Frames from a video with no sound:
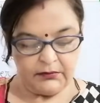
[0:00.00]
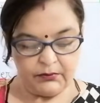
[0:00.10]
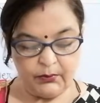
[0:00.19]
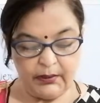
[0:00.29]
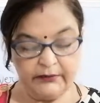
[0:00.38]

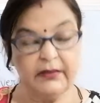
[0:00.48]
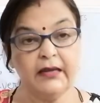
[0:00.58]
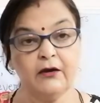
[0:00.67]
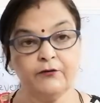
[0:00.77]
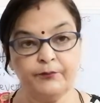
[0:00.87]
So, a
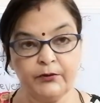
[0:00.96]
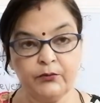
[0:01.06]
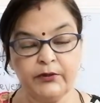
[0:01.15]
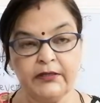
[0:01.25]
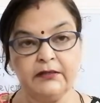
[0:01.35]
thing of
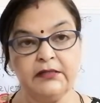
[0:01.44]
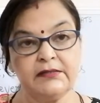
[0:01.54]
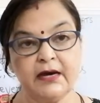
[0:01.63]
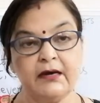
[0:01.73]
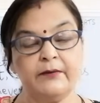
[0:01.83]
beauty,
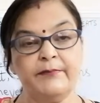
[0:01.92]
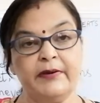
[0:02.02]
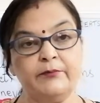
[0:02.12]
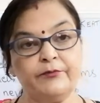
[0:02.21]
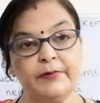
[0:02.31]
these are
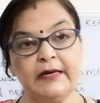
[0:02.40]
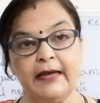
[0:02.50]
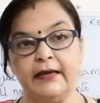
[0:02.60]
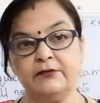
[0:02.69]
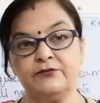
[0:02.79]
memorable
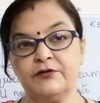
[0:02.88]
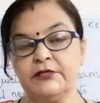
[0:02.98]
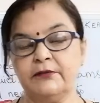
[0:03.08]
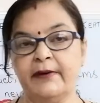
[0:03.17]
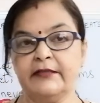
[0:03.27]
lines
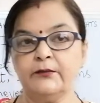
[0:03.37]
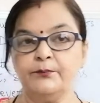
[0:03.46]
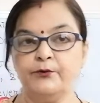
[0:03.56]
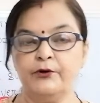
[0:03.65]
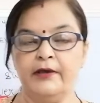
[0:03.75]
written by the
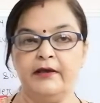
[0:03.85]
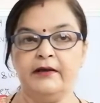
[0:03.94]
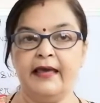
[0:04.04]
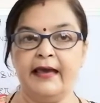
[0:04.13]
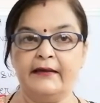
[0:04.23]

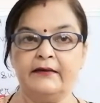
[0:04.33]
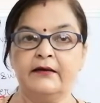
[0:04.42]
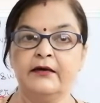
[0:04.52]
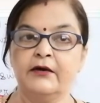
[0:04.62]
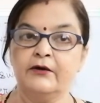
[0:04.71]
poet,
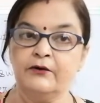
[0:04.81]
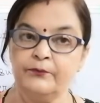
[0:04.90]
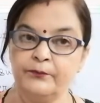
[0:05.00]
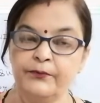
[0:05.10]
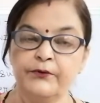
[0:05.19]
and
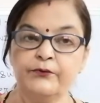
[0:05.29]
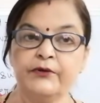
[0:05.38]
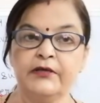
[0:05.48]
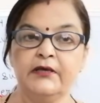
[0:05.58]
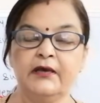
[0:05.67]

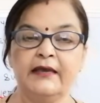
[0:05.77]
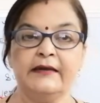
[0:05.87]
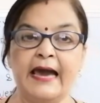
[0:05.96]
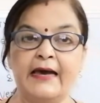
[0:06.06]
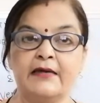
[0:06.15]
beauty,
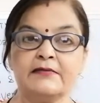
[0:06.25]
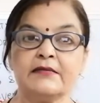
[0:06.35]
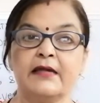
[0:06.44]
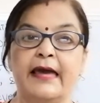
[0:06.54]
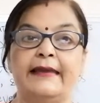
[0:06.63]
it
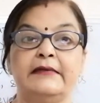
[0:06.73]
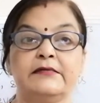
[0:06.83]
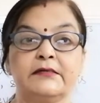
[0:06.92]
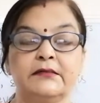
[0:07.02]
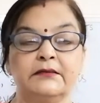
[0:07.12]
has an
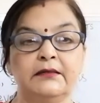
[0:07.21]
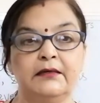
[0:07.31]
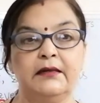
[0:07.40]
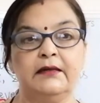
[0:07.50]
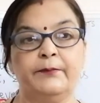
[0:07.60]

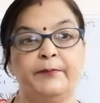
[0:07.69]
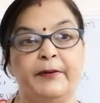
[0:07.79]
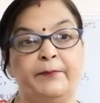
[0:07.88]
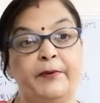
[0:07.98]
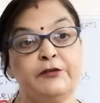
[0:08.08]
eternal, a
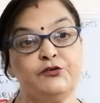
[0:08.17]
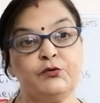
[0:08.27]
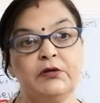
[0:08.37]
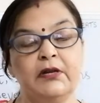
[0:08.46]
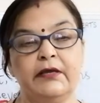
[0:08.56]

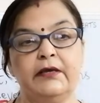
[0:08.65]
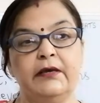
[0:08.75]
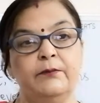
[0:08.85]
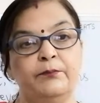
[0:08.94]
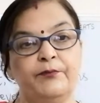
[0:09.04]
perpetual
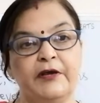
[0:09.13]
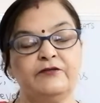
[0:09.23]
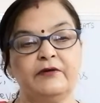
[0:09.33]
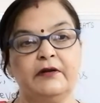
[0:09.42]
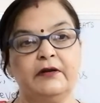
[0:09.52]

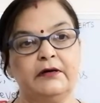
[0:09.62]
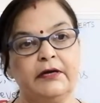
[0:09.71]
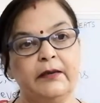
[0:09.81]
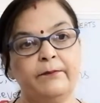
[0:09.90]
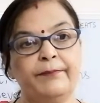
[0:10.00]
impression or
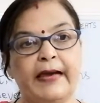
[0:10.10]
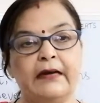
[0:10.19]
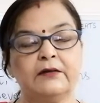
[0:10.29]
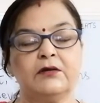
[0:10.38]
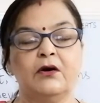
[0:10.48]

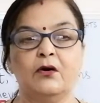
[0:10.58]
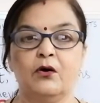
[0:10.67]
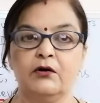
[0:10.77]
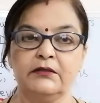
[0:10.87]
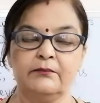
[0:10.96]
impact
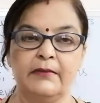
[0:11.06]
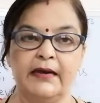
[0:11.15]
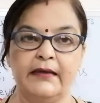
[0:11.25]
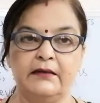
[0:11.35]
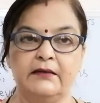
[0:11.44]
on the
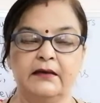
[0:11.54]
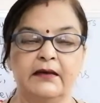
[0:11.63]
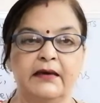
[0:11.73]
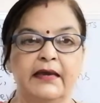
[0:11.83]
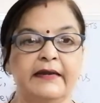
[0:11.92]
mind.
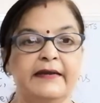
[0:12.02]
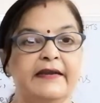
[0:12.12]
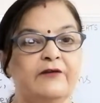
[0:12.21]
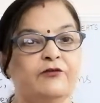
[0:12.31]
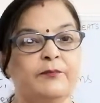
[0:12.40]
It
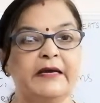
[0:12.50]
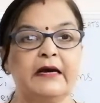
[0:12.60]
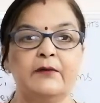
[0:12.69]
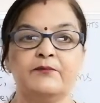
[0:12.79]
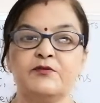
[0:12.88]
never
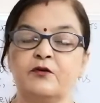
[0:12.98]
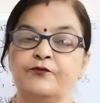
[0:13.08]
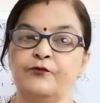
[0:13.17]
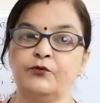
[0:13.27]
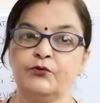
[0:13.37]
becomes
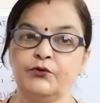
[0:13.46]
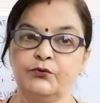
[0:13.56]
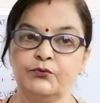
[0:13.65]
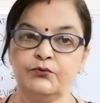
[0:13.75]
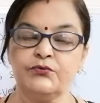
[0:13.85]
of no
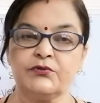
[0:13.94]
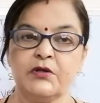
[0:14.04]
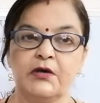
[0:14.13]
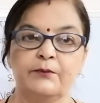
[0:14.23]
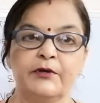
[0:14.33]
use
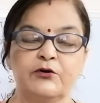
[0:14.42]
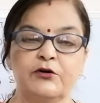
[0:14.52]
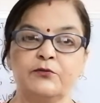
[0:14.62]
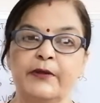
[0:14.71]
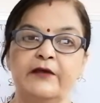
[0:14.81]

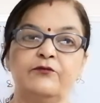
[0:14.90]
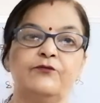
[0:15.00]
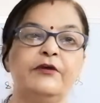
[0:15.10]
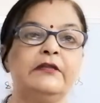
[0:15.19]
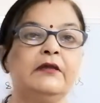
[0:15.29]
because
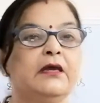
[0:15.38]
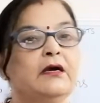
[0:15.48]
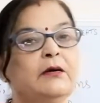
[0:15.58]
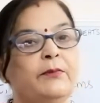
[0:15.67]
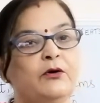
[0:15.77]
whenever we
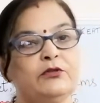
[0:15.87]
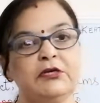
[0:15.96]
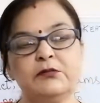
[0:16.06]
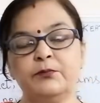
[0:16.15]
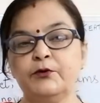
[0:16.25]
think about
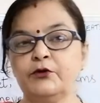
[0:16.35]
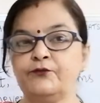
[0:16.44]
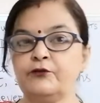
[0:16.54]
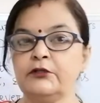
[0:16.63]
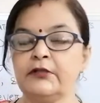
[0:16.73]
these
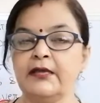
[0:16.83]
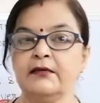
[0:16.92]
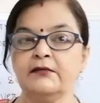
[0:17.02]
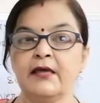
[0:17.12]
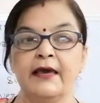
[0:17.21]
beautiful
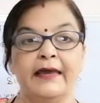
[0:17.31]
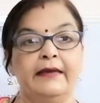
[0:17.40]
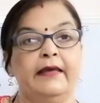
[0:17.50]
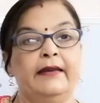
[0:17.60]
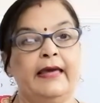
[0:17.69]
things,
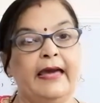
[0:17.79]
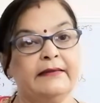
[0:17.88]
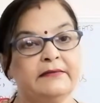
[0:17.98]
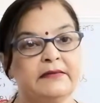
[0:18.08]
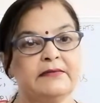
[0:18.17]
it
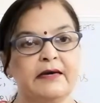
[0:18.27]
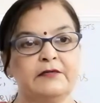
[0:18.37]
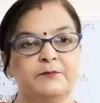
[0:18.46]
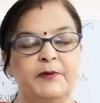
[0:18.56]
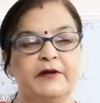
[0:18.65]
enhances
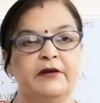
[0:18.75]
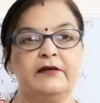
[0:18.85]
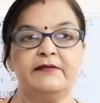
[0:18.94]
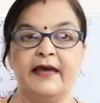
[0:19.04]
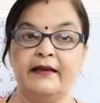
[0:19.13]
our
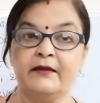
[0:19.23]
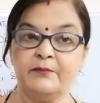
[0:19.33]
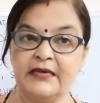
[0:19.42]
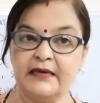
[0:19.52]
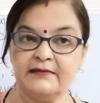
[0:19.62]
spirits and
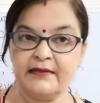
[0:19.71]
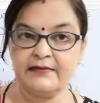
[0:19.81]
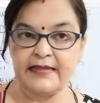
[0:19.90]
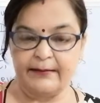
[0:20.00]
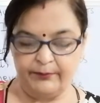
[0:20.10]
it makes
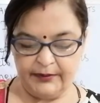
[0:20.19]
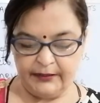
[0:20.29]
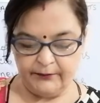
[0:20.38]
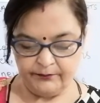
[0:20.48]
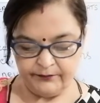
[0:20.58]
us
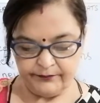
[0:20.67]
happy.